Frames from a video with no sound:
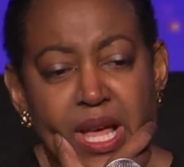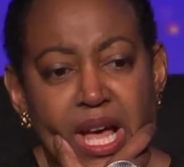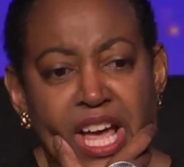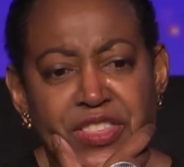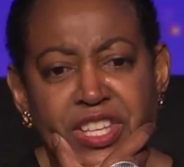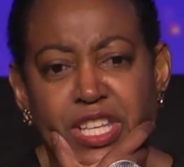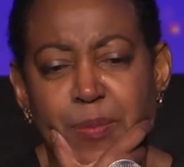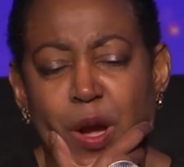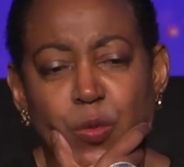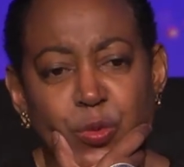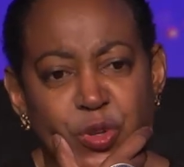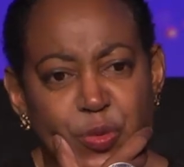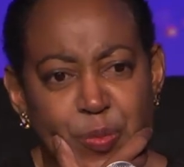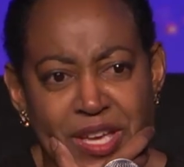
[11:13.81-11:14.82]
I think about
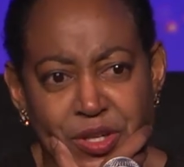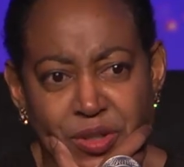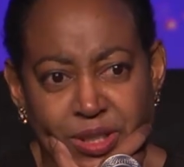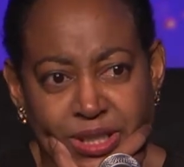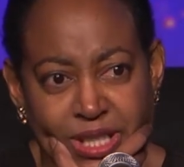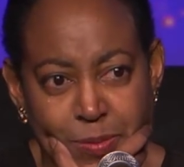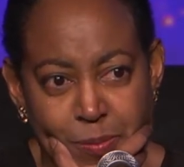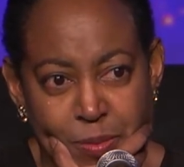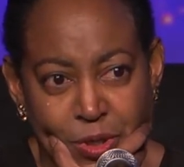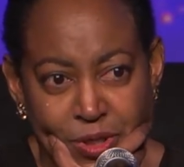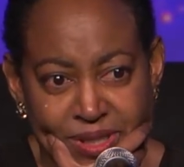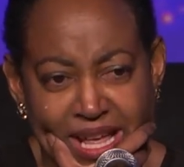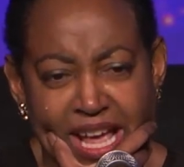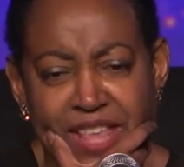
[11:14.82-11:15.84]
Ruth Bader
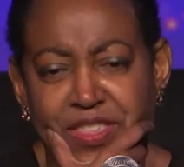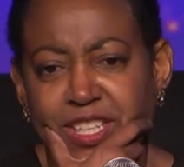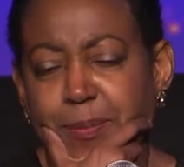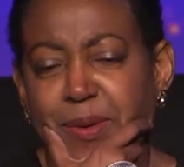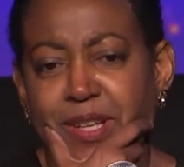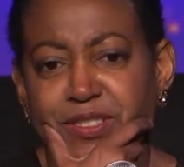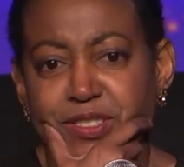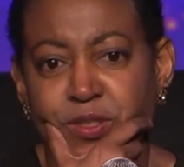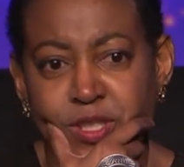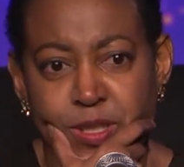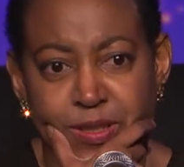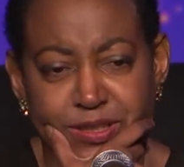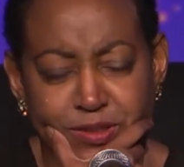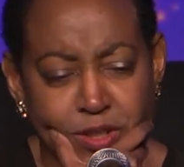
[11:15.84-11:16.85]
Ginsburg. I think about
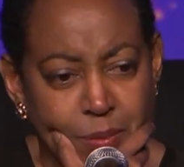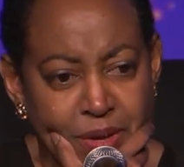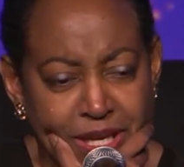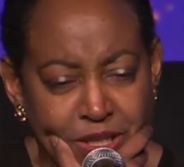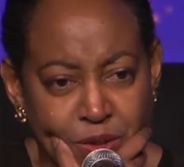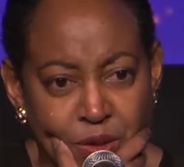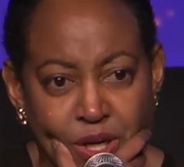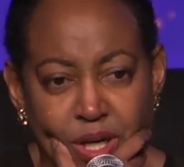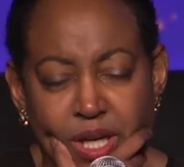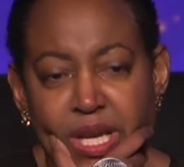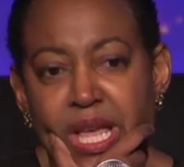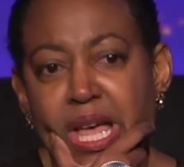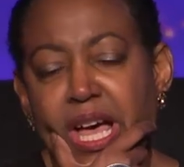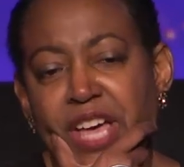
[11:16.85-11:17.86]
Sonia Sotomayor.
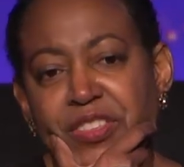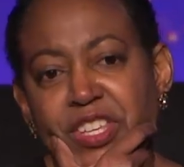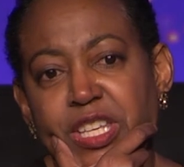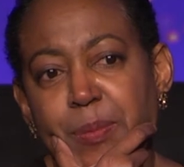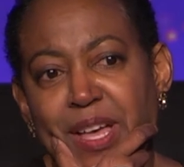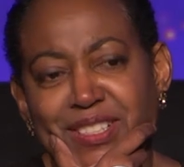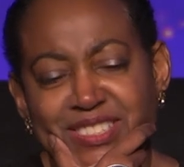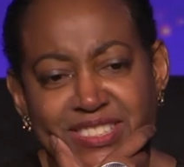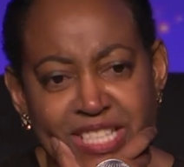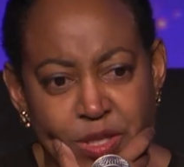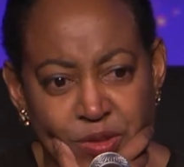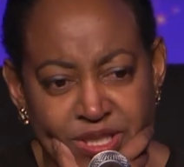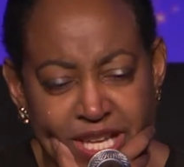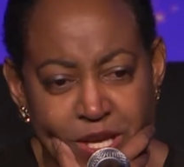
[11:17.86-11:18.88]
I think about
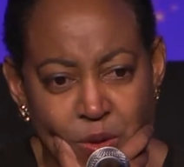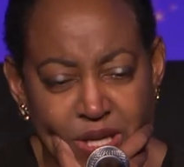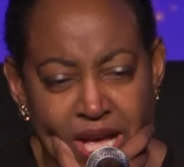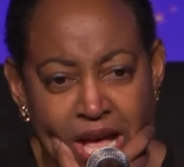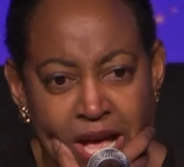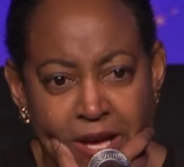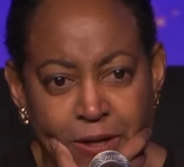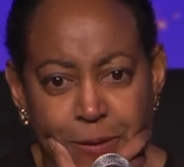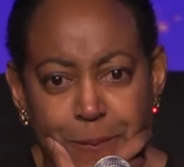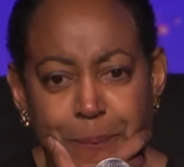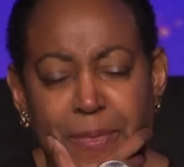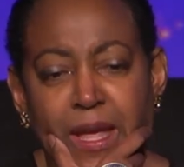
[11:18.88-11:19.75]
Sandra Day O'Connor.